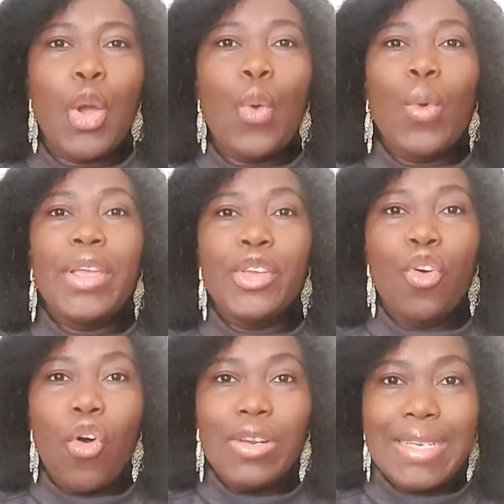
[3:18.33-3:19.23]
When
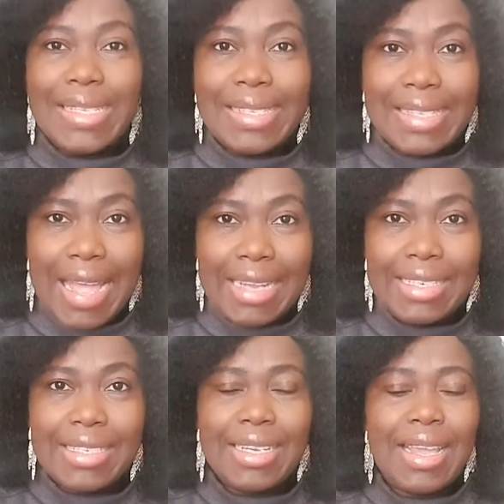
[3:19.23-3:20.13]
you
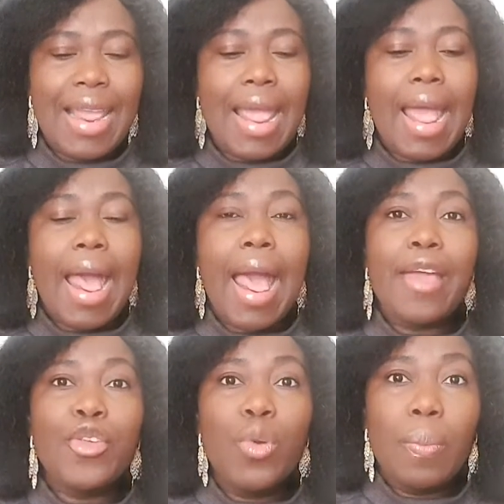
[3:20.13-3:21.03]
understand
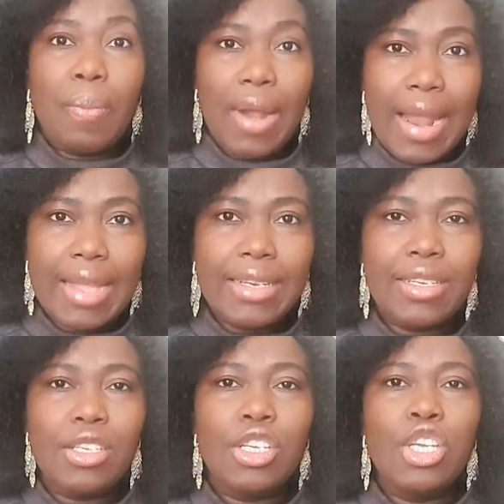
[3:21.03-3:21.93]
and you
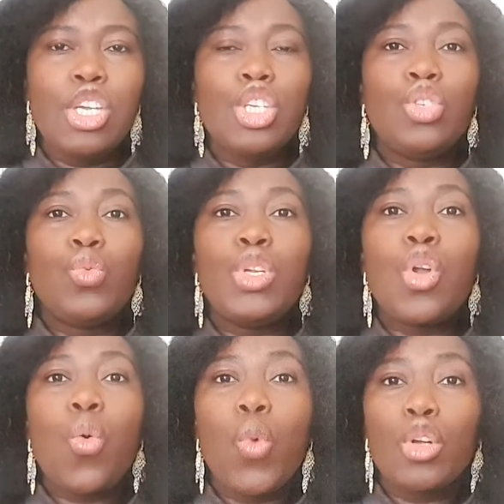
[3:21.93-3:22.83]
plan, you will
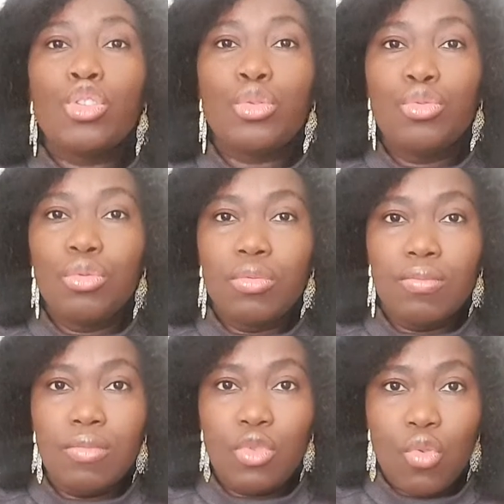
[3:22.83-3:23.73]
know what to
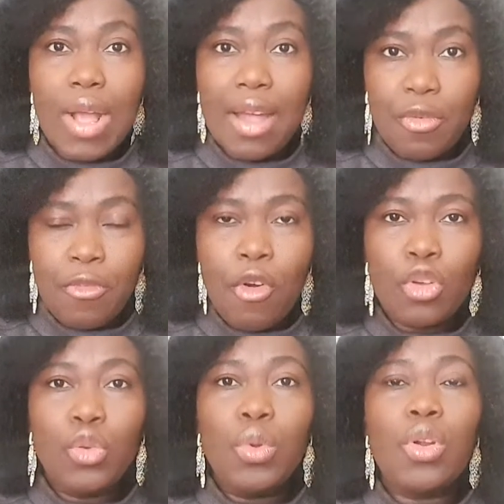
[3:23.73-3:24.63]
look out
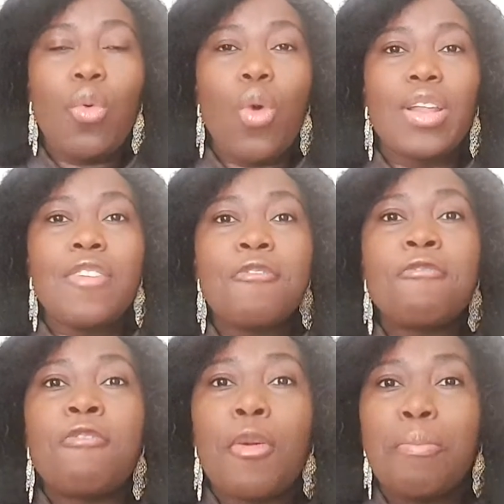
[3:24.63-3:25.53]
for. You will know what
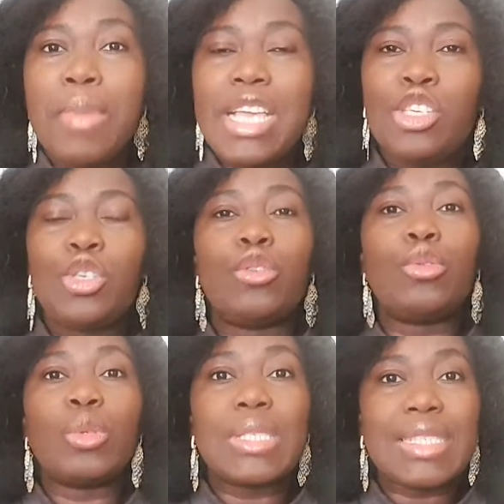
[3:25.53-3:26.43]
information
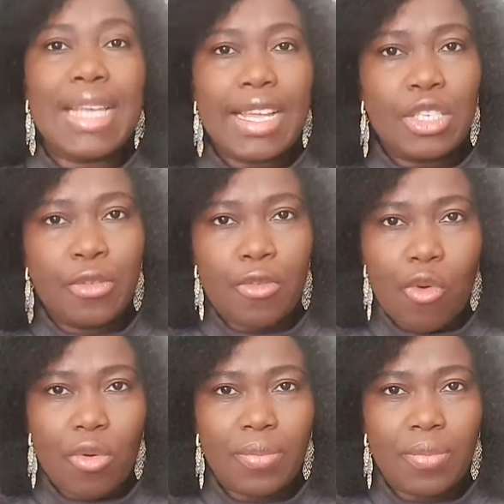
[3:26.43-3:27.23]
to search for.